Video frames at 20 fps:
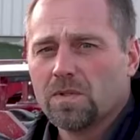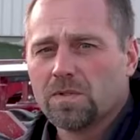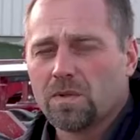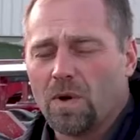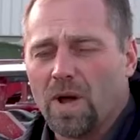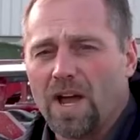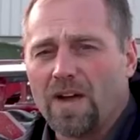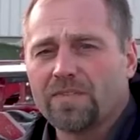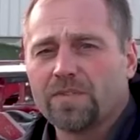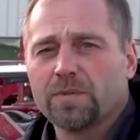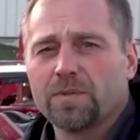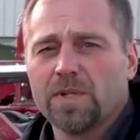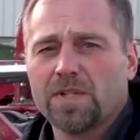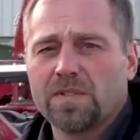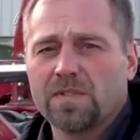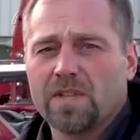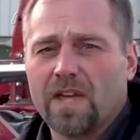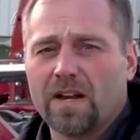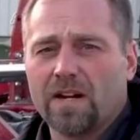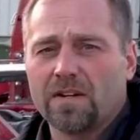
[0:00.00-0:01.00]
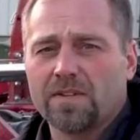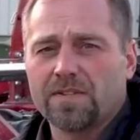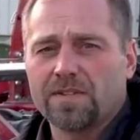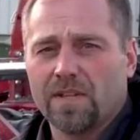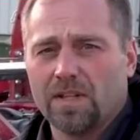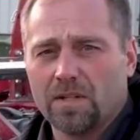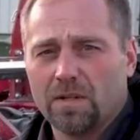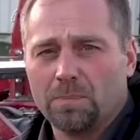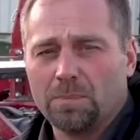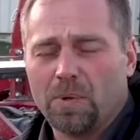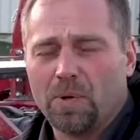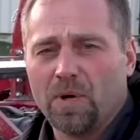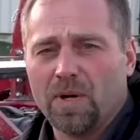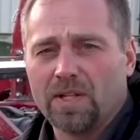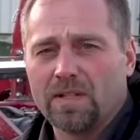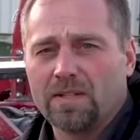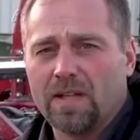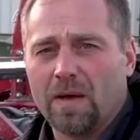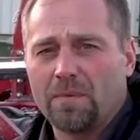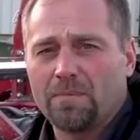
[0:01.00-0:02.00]
So after we set our single
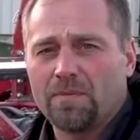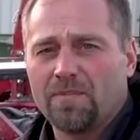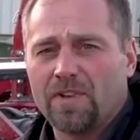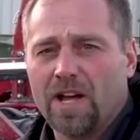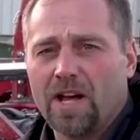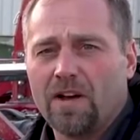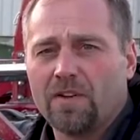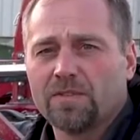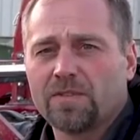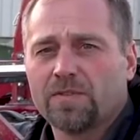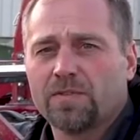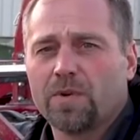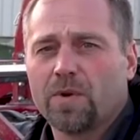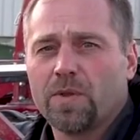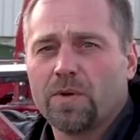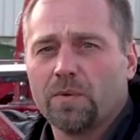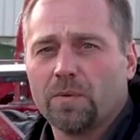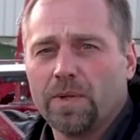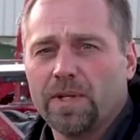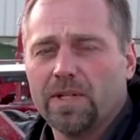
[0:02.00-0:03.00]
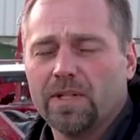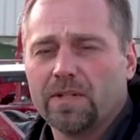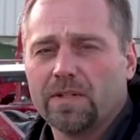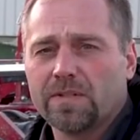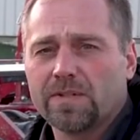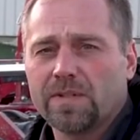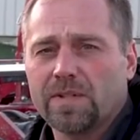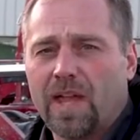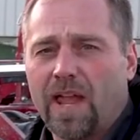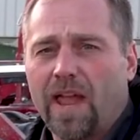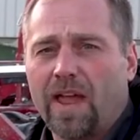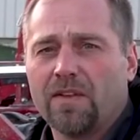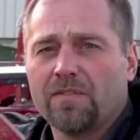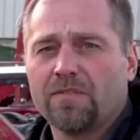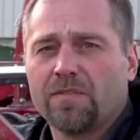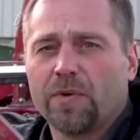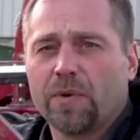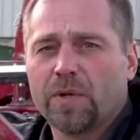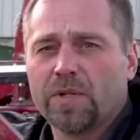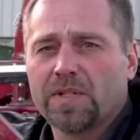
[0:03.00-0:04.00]
point depth valves for the wheels and
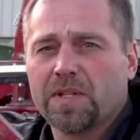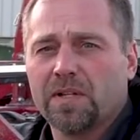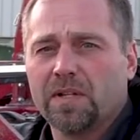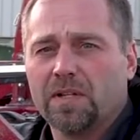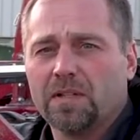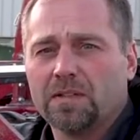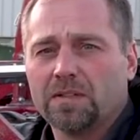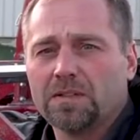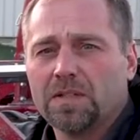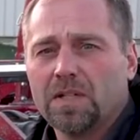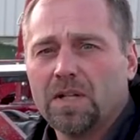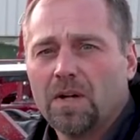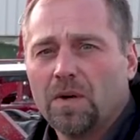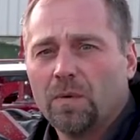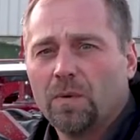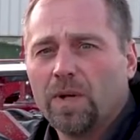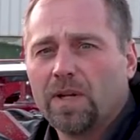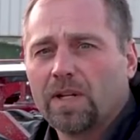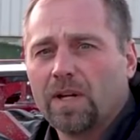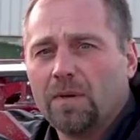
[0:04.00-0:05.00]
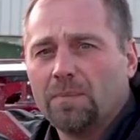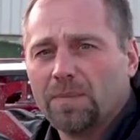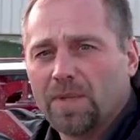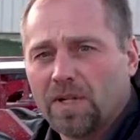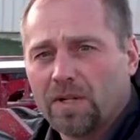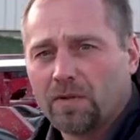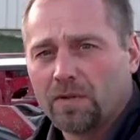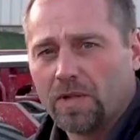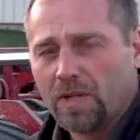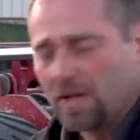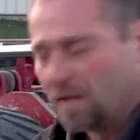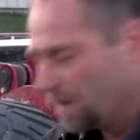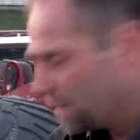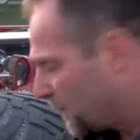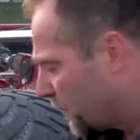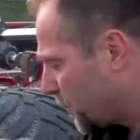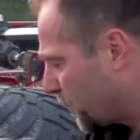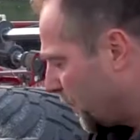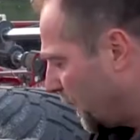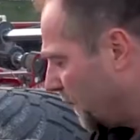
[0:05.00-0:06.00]
for tilt, we come to the rear of the
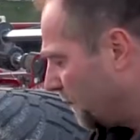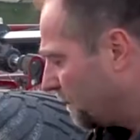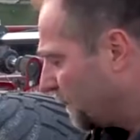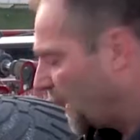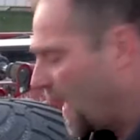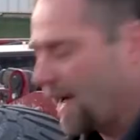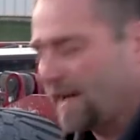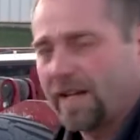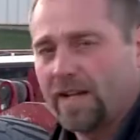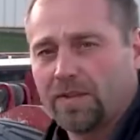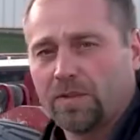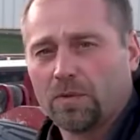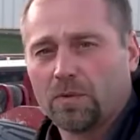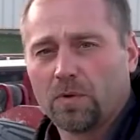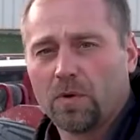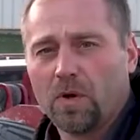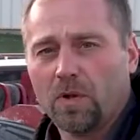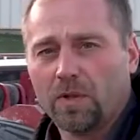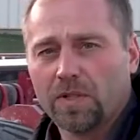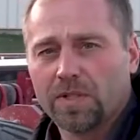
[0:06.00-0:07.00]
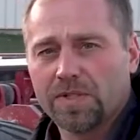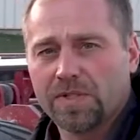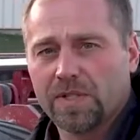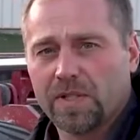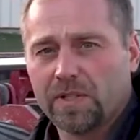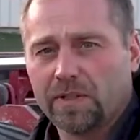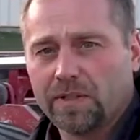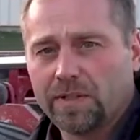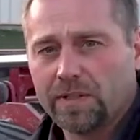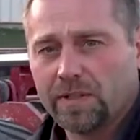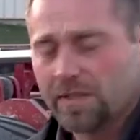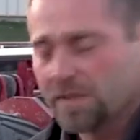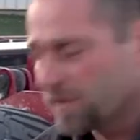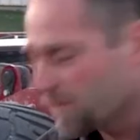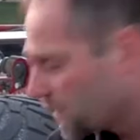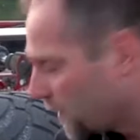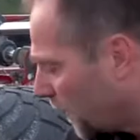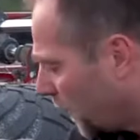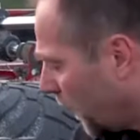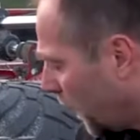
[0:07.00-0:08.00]
machine back at the roller cylinders.
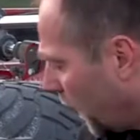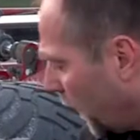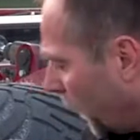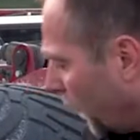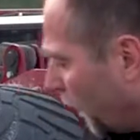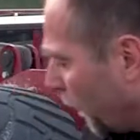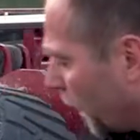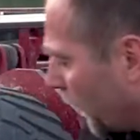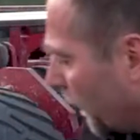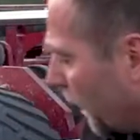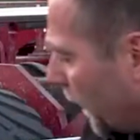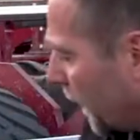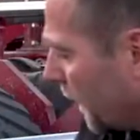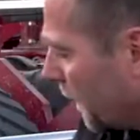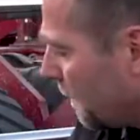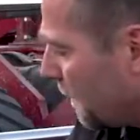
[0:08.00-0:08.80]
We're going to